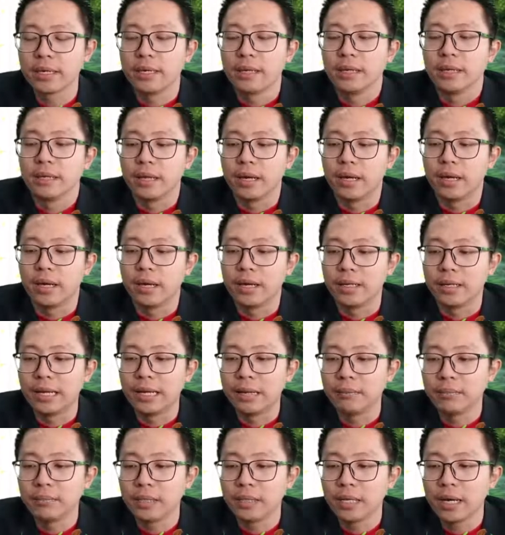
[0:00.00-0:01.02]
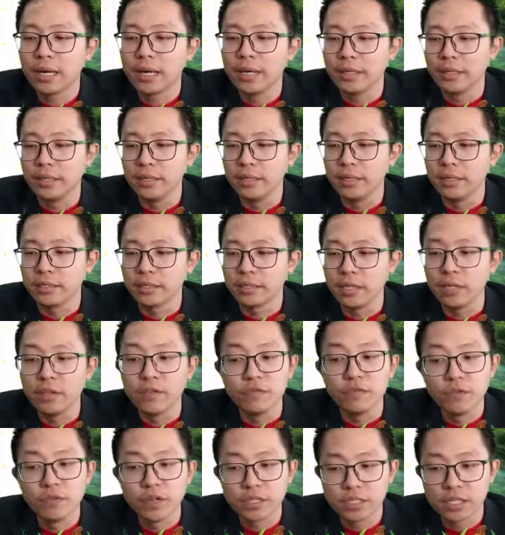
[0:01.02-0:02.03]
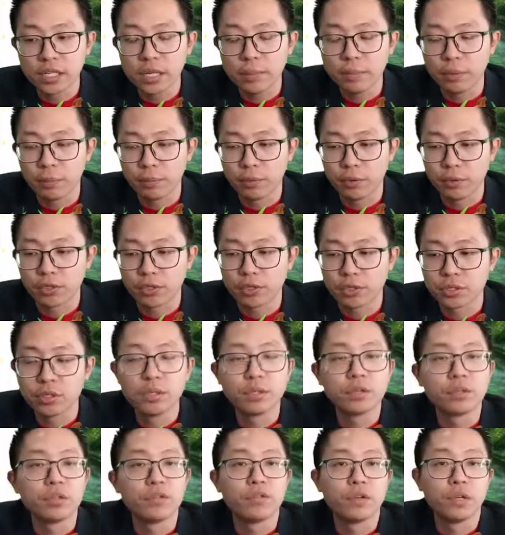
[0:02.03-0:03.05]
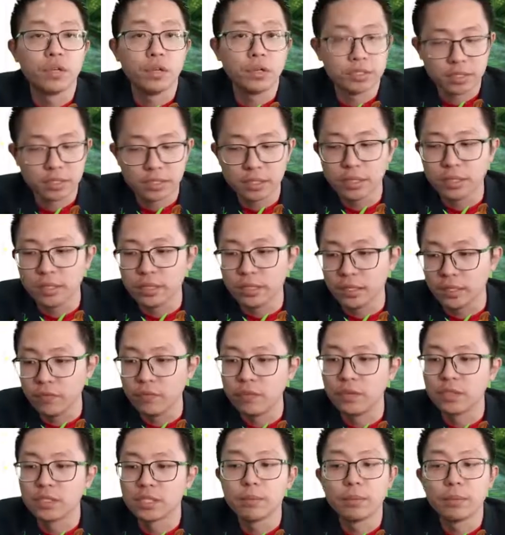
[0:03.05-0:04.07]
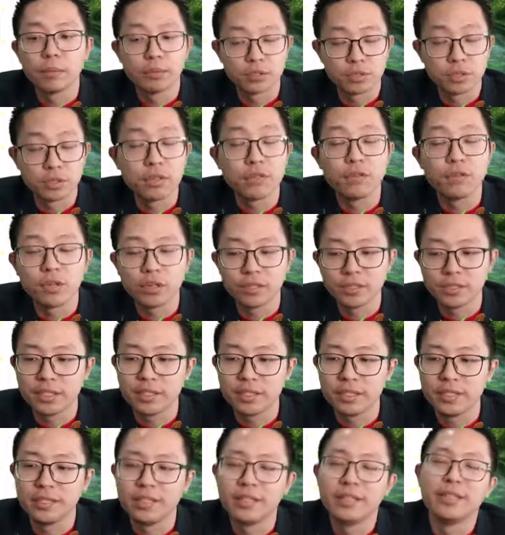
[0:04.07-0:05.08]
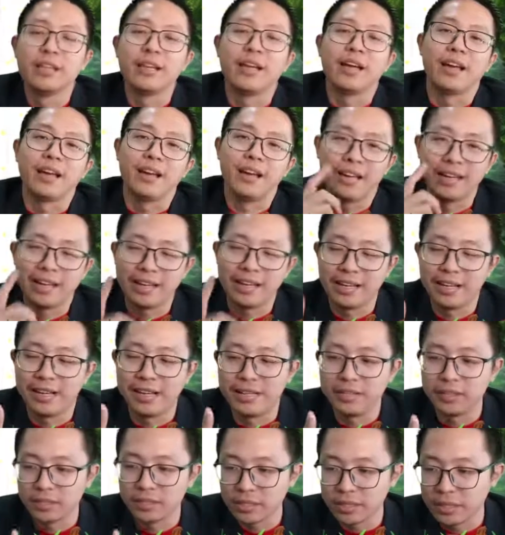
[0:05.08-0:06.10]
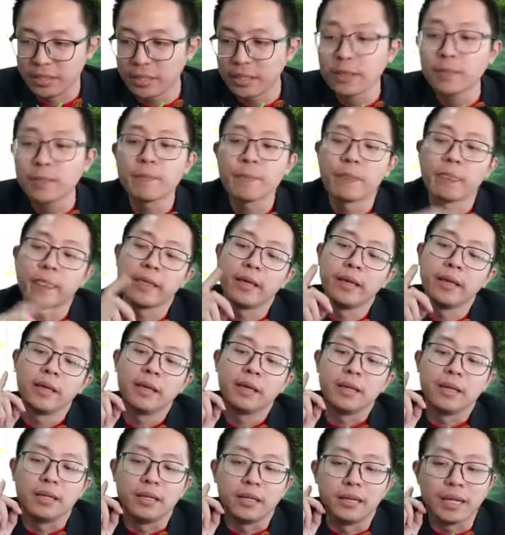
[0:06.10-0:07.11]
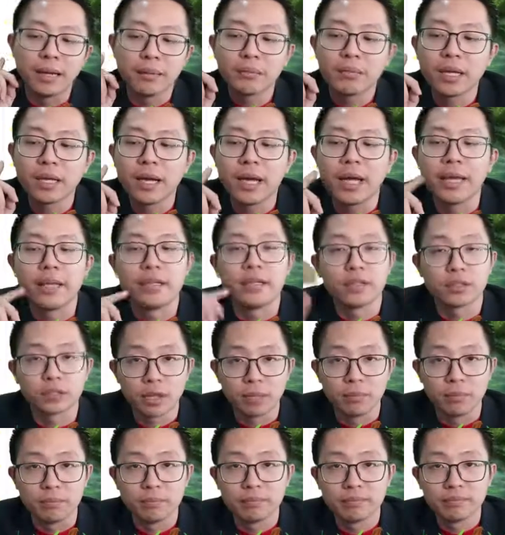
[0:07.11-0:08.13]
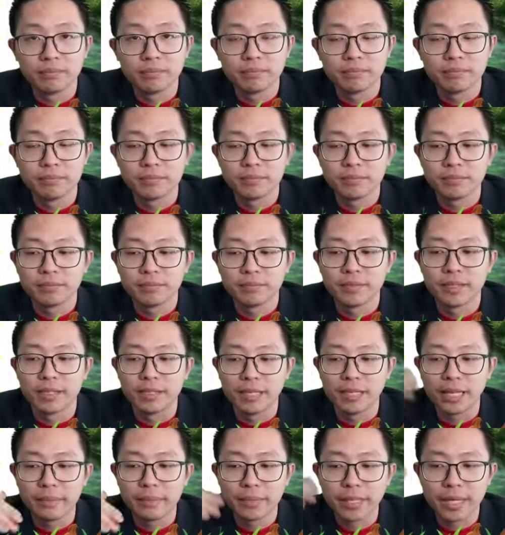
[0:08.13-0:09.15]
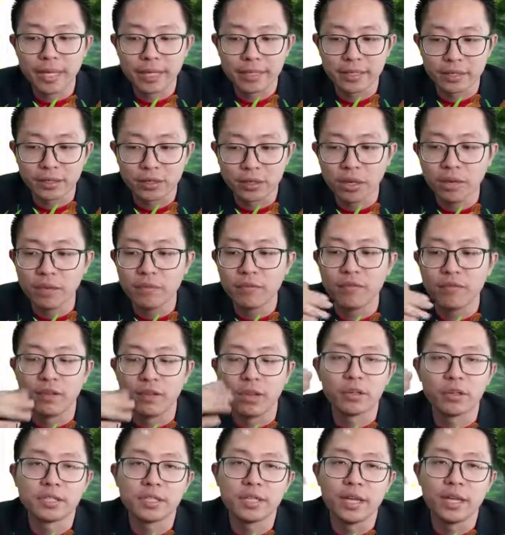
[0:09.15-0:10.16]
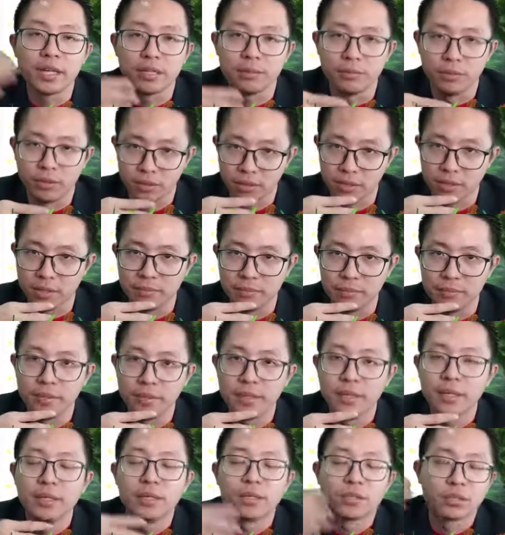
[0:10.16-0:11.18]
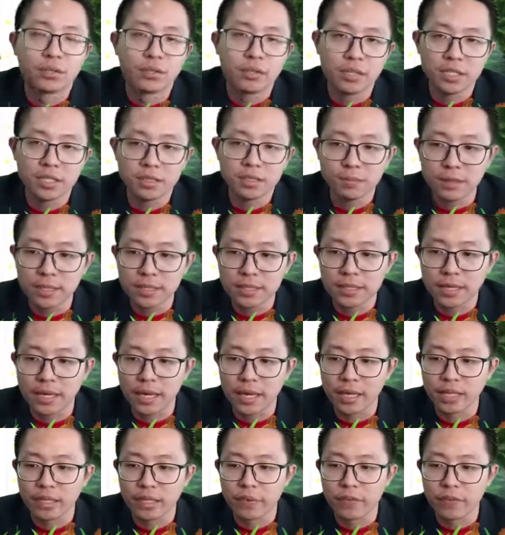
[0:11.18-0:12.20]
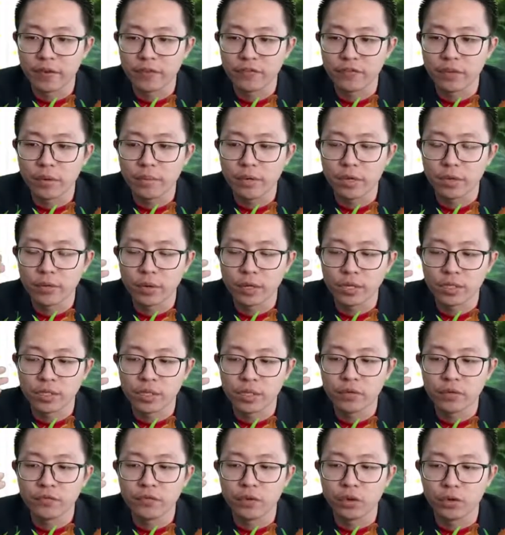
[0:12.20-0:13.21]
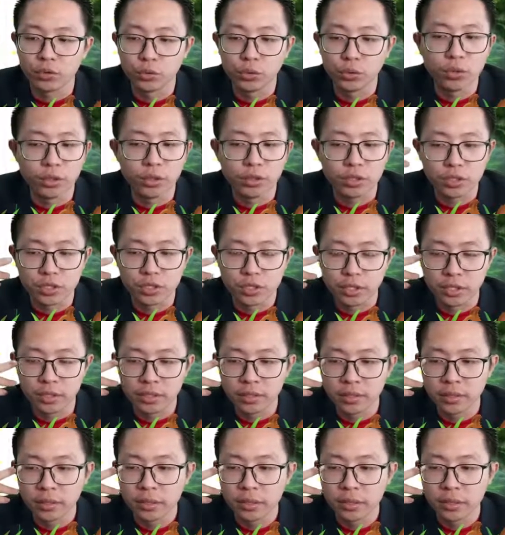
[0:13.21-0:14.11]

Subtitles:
lambda is inversely proportional to velocity. Inversely proportional to velocity. You see here? Lambda at the top. Lambda at the top, velocity at the bottom. So this means that if I form equation for two conditions,